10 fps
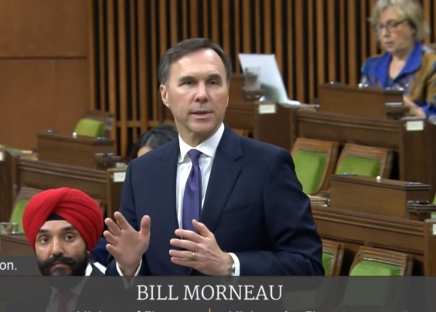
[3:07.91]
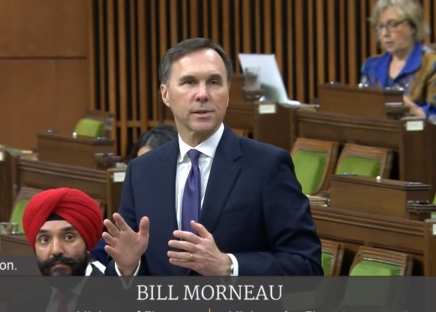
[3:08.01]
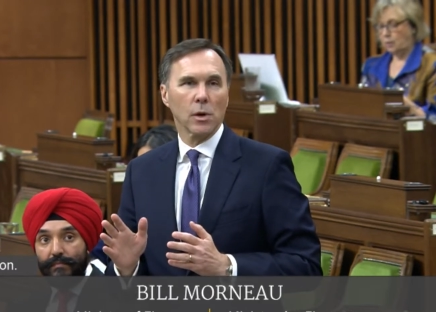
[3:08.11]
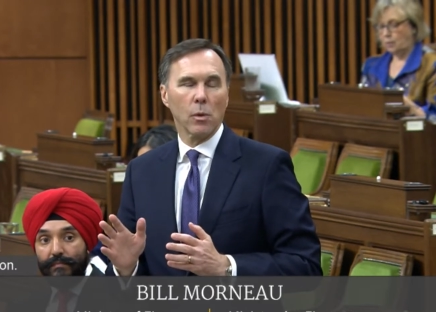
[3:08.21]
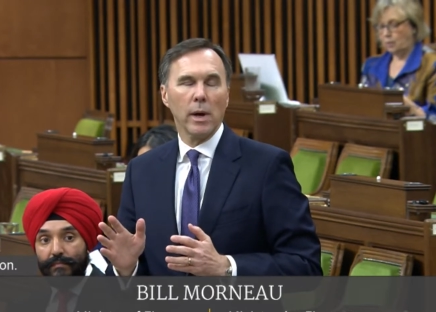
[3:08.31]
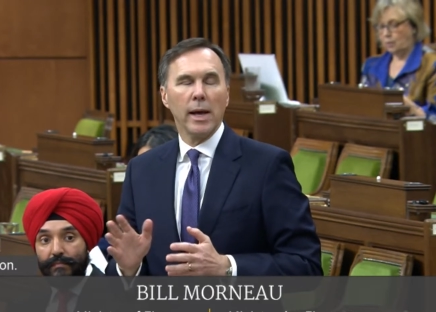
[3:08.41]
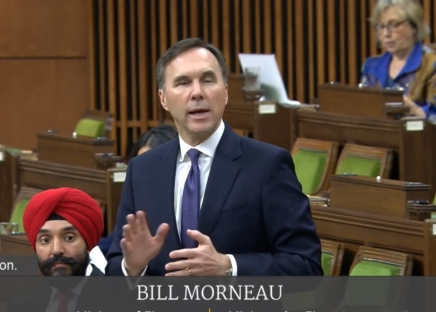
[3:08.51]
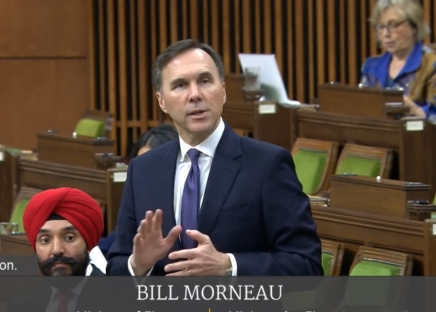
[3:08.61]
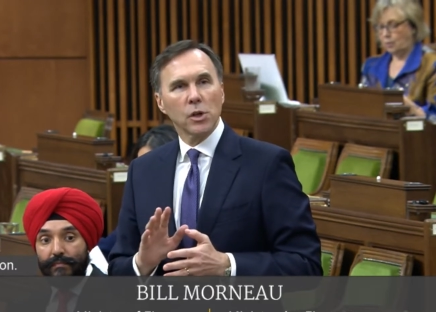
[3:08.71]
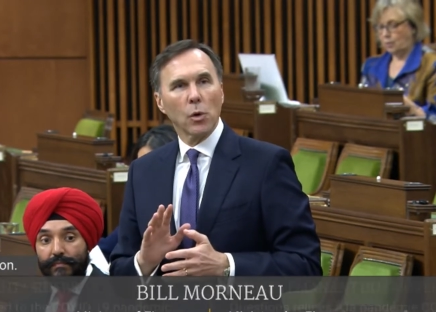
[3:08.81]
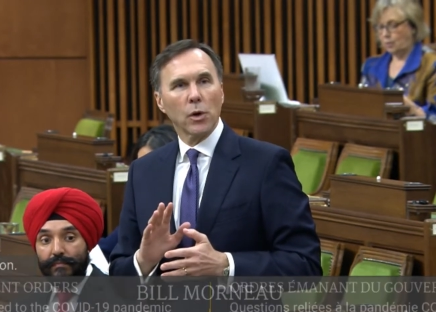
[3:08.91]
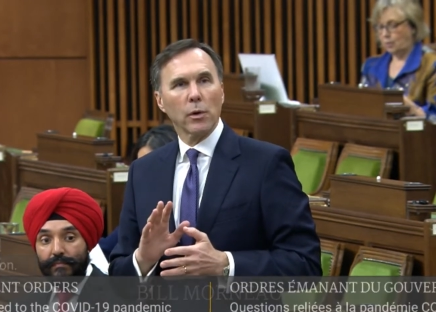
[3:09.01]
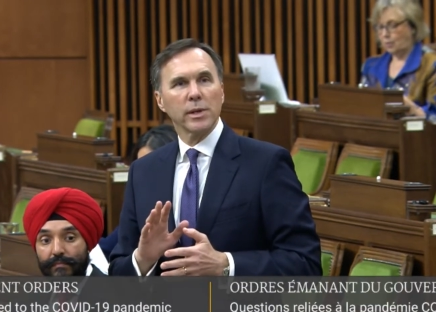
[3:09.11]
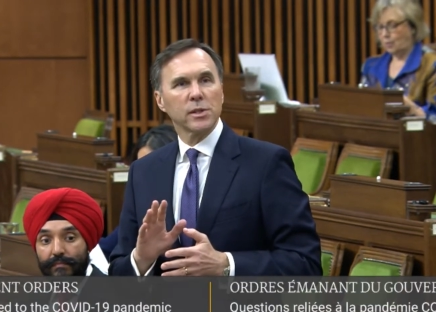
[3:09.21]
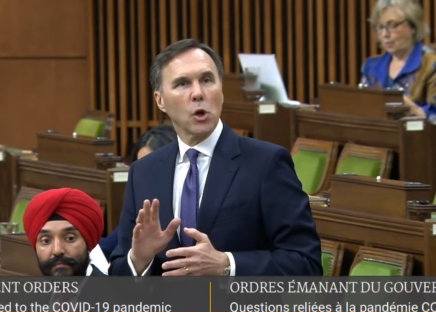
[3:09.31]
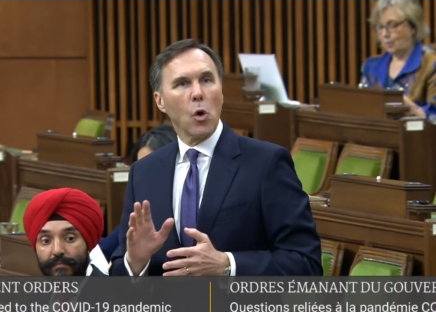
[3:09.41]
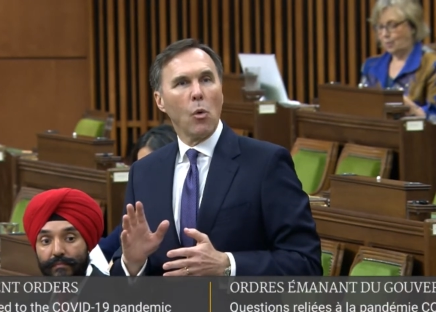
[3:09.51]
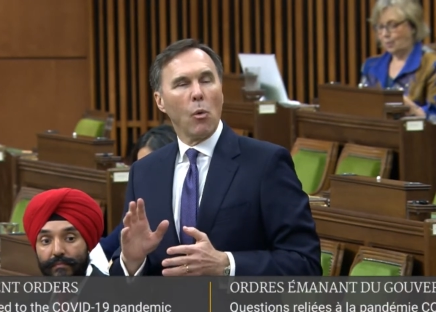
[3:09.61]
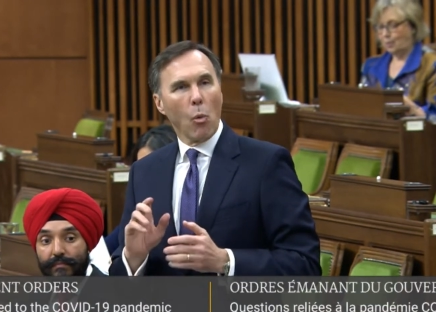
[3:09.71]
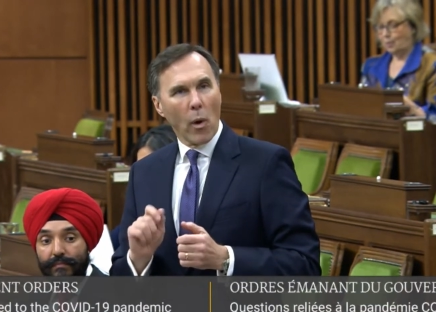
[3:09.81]
Speaker 1: So there is no
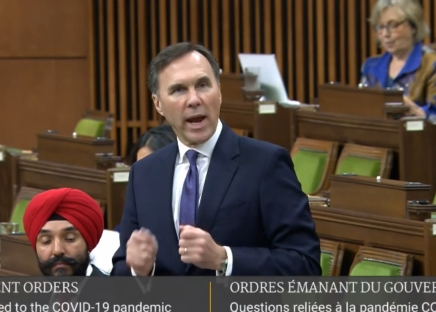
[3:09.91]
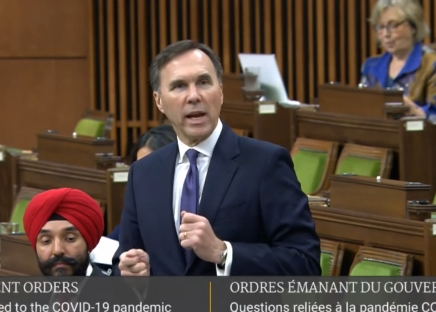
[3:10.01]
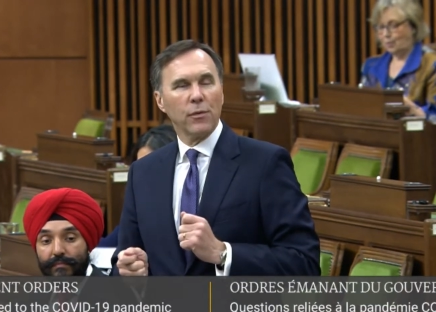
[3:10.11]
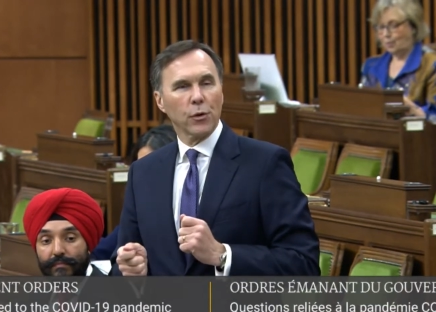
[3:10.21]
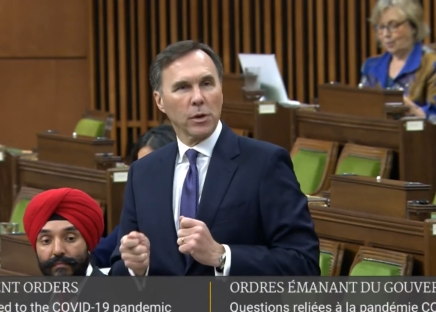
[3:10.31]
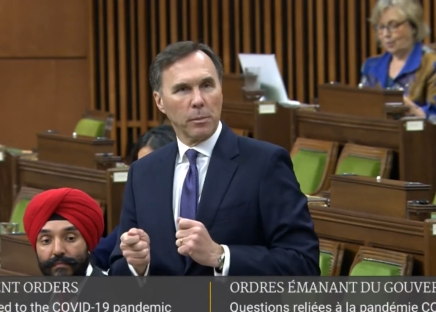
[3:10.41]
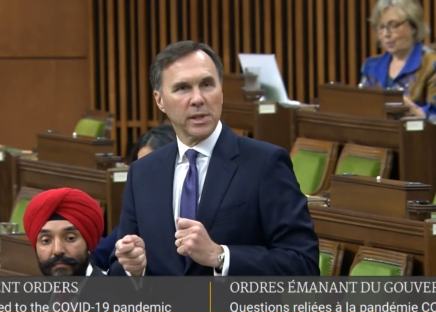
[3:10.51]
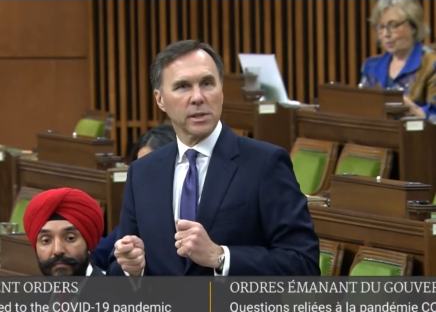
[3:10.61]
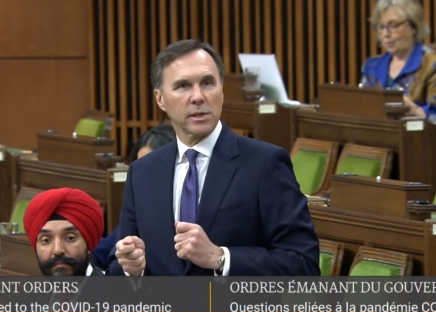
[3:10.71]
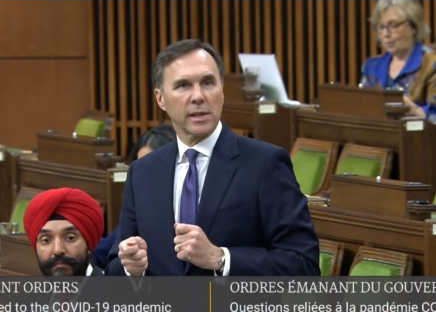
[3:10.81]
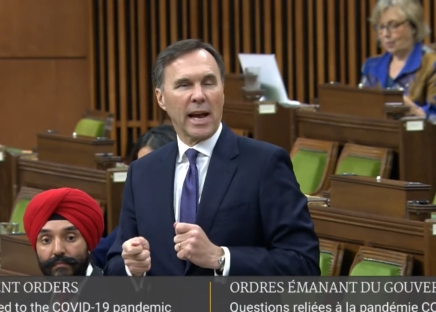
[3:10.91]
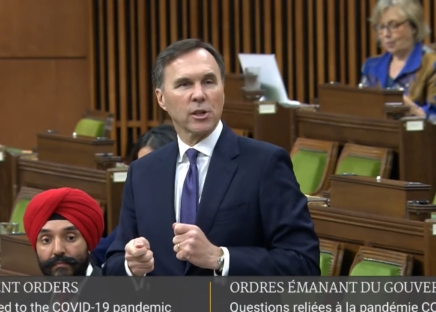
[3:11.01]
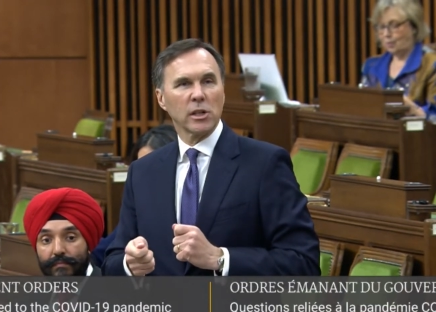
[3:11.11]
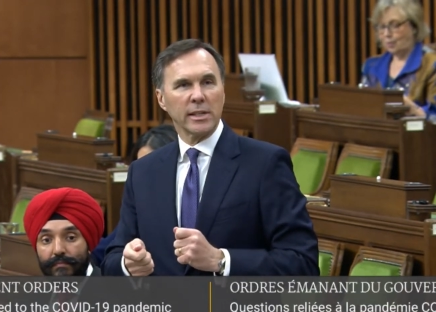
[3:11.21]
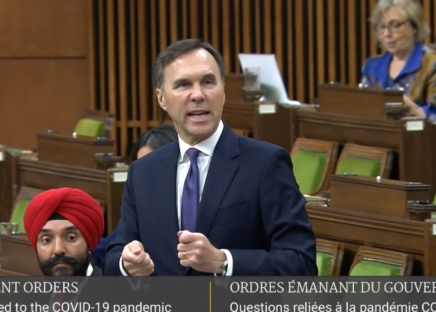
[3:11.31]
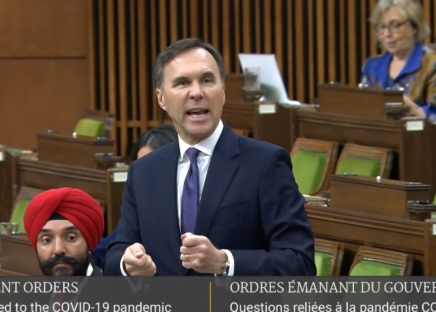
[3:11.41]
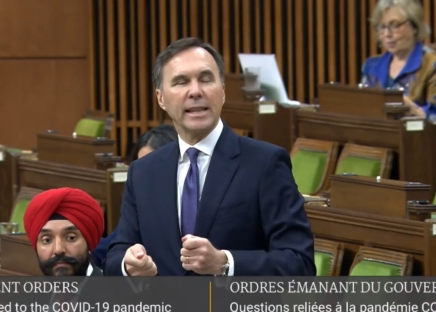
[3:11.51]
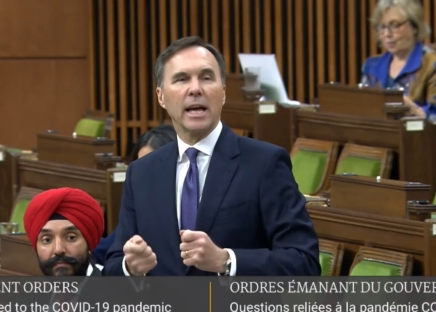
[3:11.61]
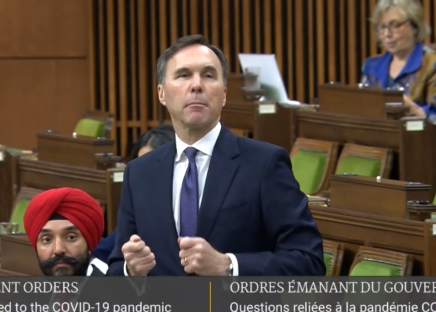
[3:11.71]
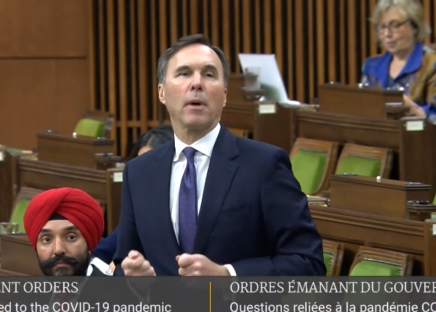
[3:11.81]
way for the business to actually take
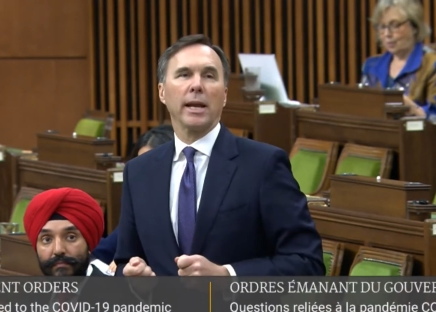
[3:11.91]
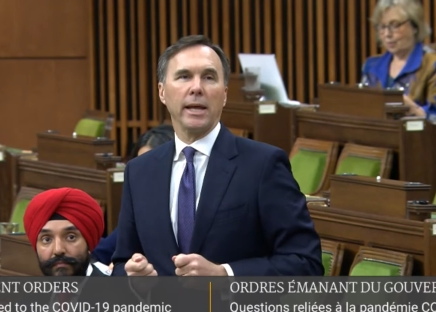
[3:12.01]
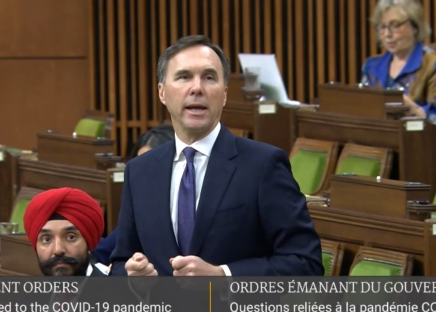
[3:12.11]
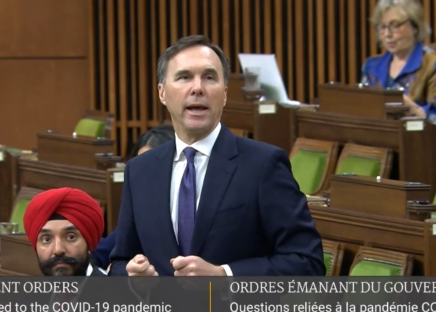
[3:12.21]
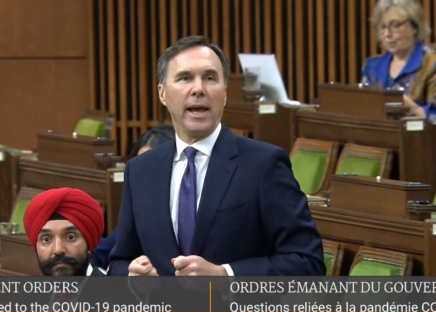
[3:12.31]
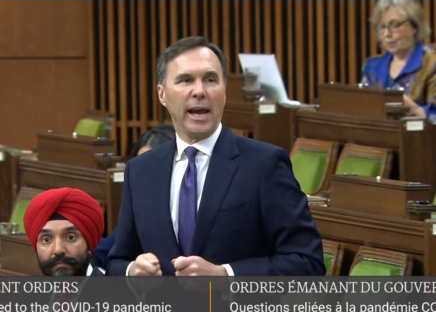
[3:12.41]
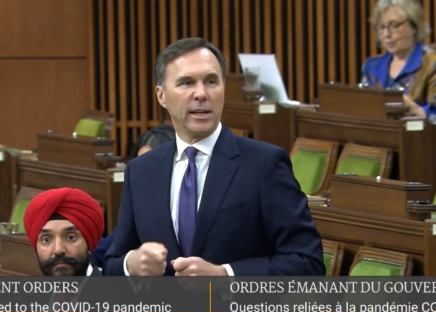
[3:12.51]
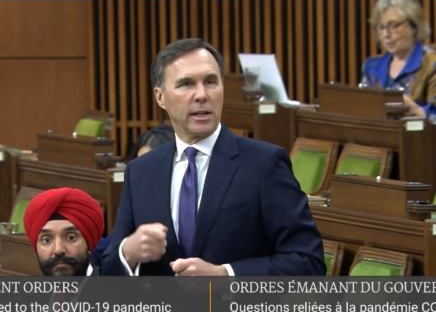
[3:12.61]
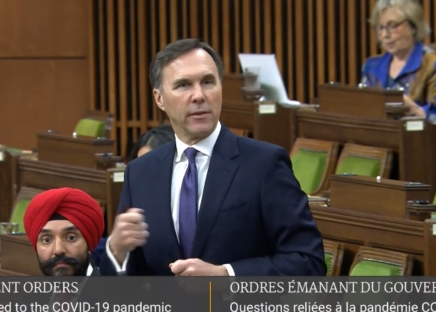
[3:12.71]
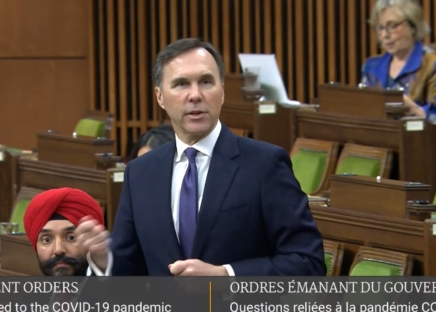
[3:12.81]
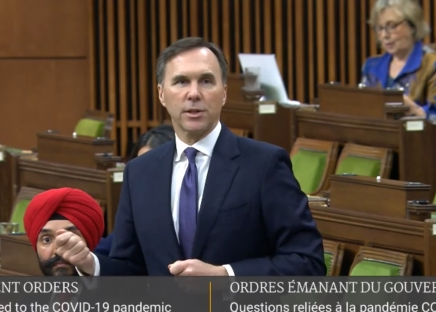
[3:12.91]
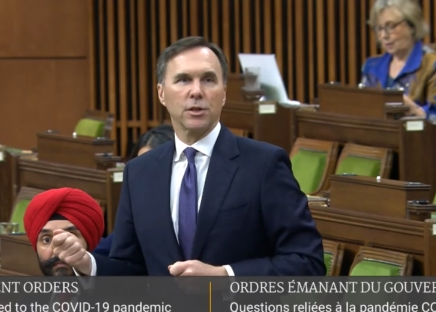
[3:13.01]
that money and give it